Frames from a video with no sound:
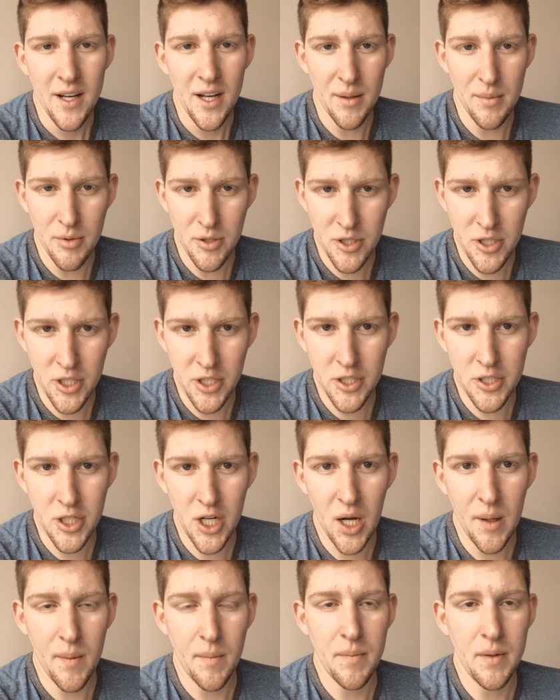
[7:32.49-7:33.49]
a machine
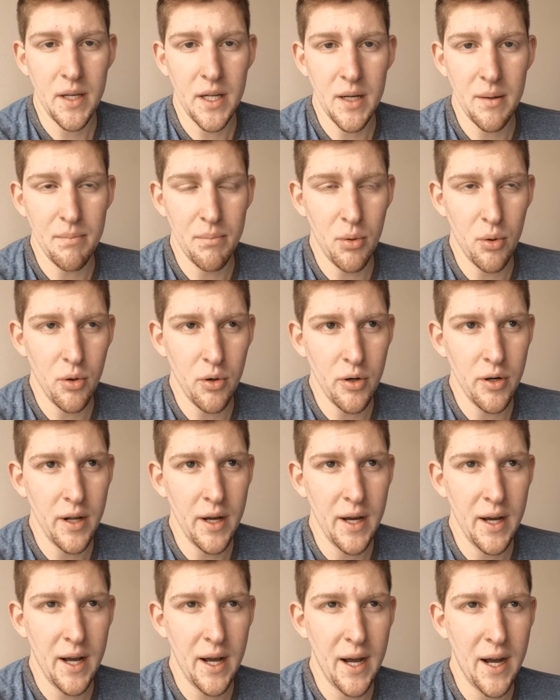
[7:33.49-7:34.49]
shop. I'm gonna get it bored
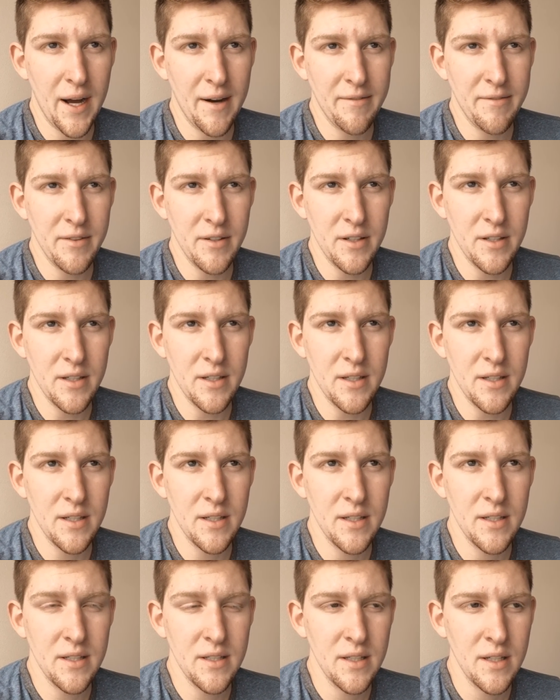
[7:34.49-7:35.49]

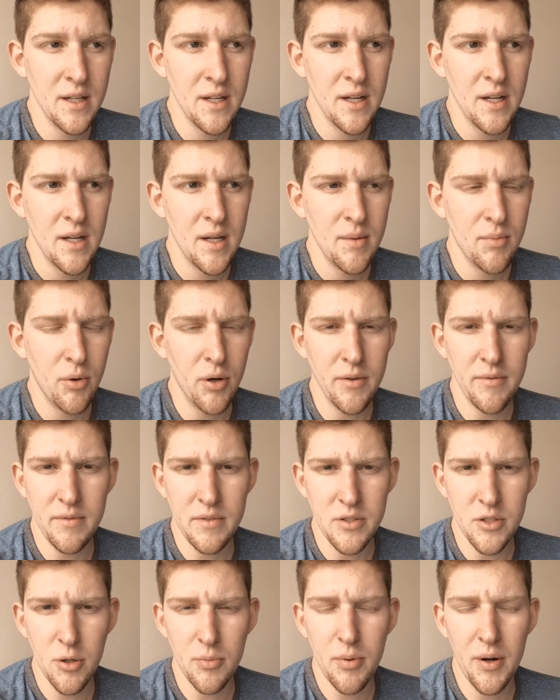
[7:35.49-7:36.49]

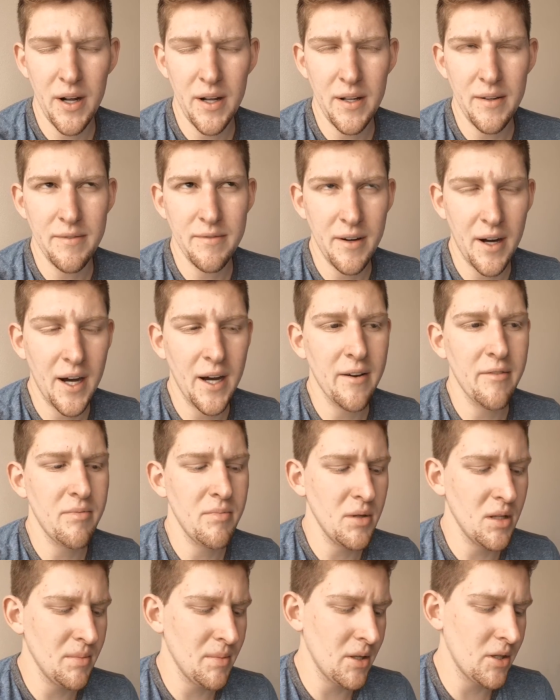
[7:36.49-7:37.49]
0.5
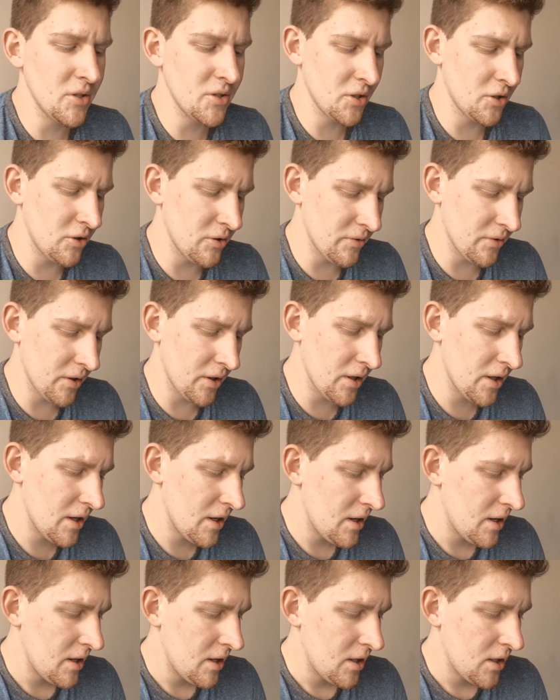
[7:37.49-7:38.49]
millimeters over,
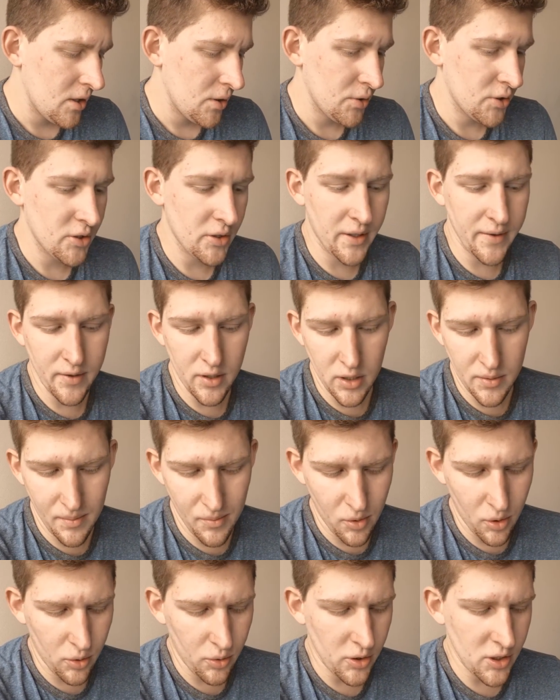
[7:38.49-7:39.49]
which will give it a little bit
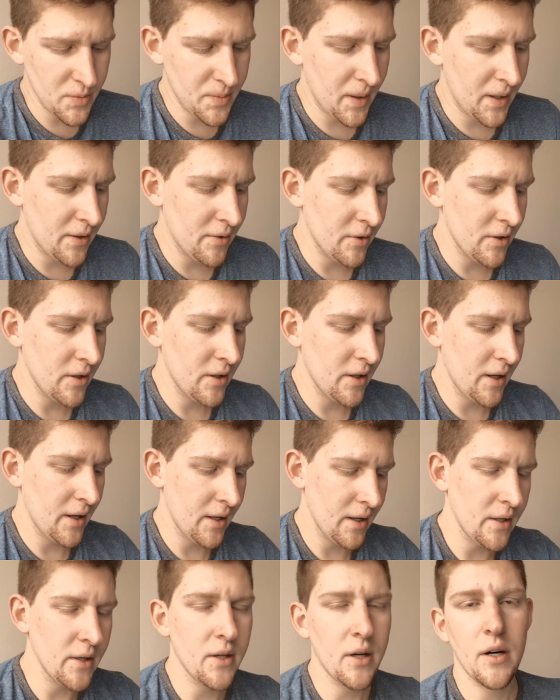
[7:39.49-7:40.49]
more horsepower
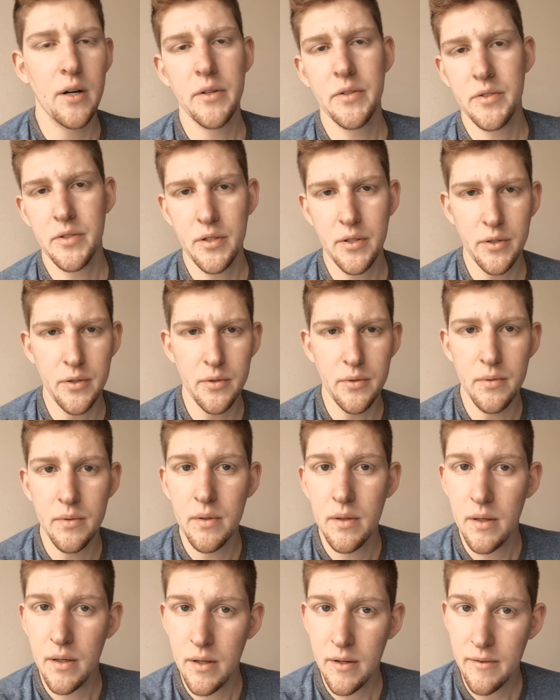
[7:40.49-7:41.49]
and also
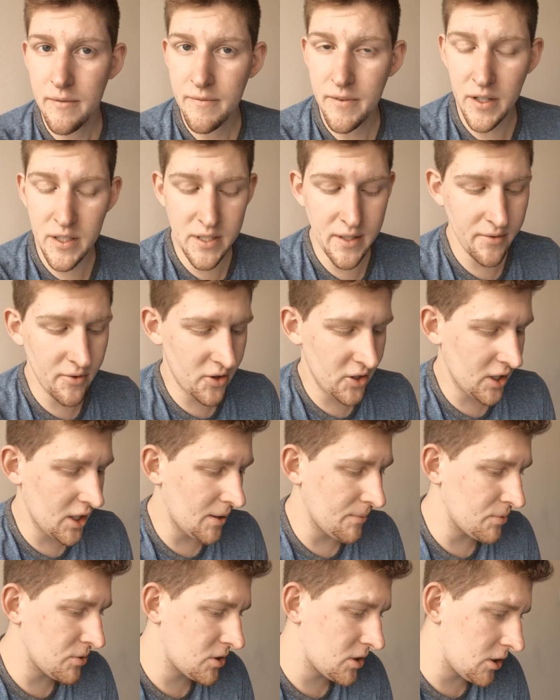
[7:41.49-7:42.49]
fix everything
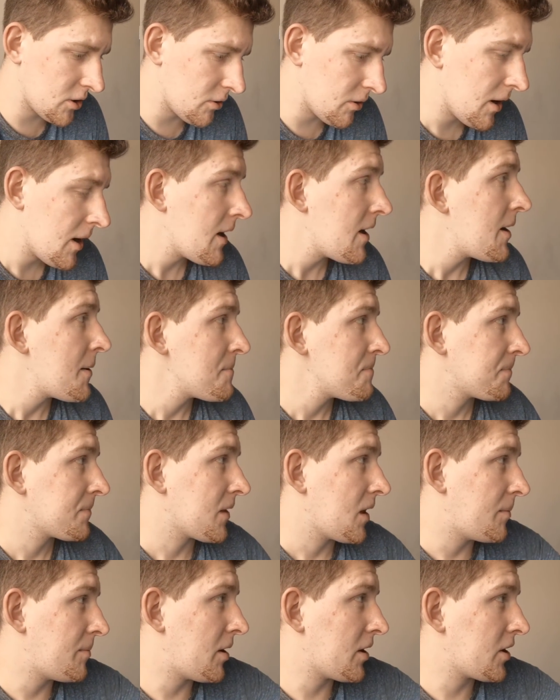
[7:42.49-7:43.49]
up. So
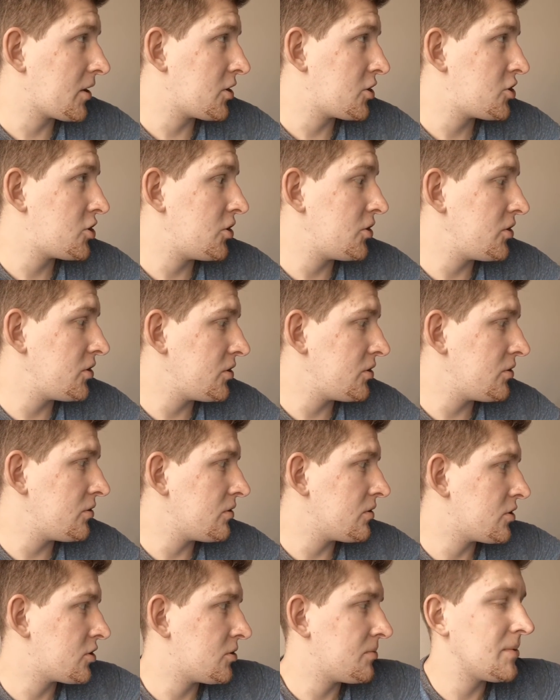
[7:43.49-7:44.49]
I'm not gonna show
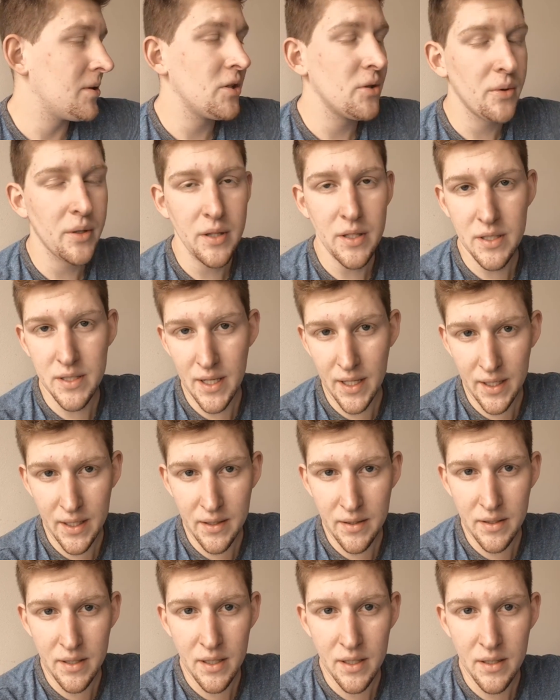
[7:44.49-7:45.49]
me doing the
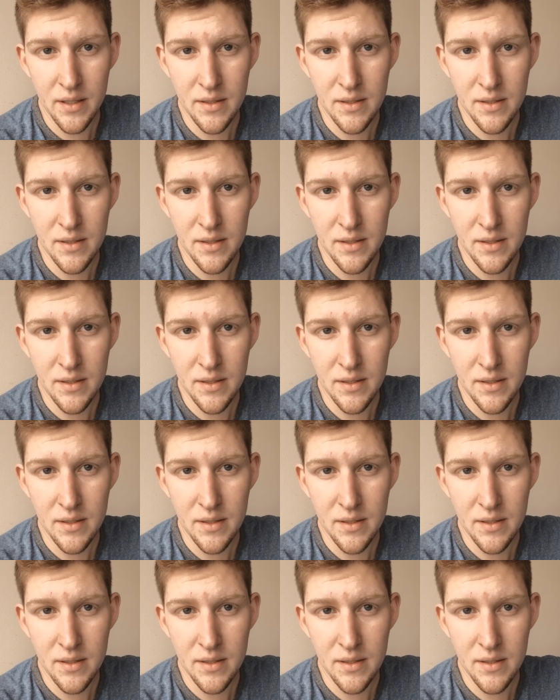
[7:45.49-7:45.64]
second